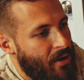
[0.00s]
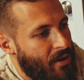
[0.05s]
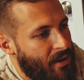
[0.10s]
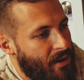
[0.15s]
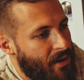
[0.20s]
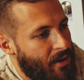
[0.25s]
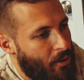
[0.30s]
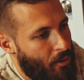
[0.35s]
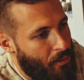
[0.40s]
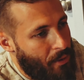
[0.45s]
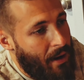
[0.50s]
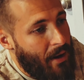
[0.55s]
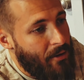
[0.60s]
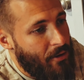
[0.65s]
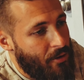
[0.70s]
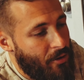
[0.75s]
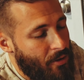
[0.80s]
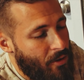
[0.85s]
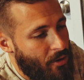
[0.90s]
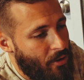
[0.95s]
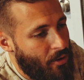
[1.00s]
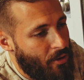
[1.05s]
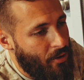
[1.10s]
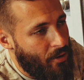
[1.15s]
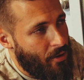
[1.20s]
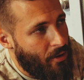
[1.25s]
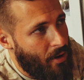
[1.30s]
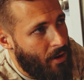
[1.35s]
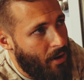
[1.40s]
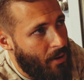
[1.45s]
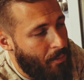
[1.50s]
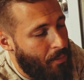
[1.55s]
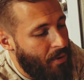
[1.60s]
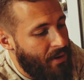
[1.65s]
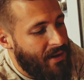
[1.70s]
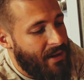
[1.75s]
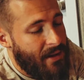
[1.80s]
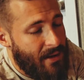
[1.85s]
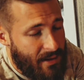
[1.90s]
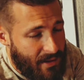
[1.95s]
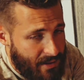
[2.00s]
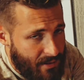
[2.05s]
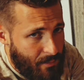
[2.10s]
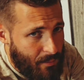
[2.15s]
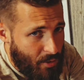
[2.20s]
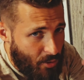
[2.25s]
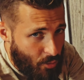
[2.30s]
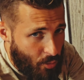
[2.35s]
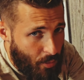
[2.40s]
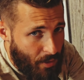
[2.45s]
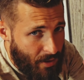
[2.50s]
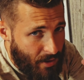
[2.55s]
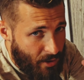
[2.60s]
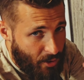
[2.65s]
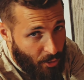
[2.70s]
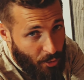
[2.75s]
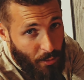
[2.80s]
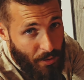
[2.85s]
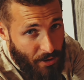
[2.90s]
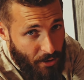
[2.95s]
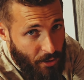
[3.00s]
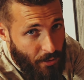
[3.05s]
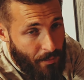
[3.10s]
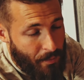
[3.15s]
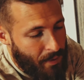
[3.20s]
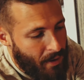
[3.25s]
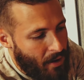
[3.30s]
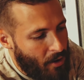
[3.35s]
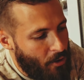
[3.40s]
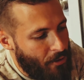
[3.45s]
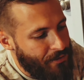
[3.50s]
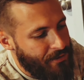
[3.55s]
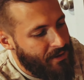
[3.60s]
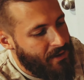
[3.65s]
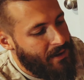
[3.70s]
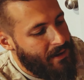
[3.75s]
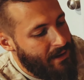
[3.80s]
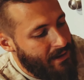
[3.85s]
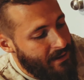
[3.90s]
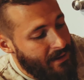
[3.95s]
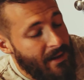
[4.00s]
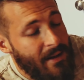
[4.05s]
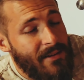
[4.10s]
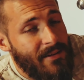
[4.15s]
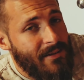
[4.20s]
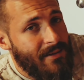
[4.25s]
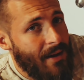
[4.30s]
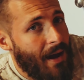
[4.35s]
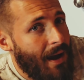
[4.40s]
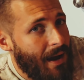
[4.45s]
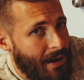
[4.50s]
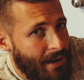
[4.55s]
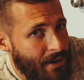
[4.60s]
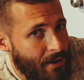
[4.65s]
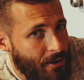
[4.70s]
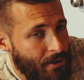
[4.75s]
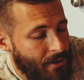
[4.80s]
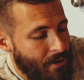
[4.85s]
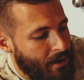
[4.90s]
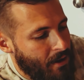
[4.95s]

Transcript: it around your putting it in between you and your belt, it gets tighter.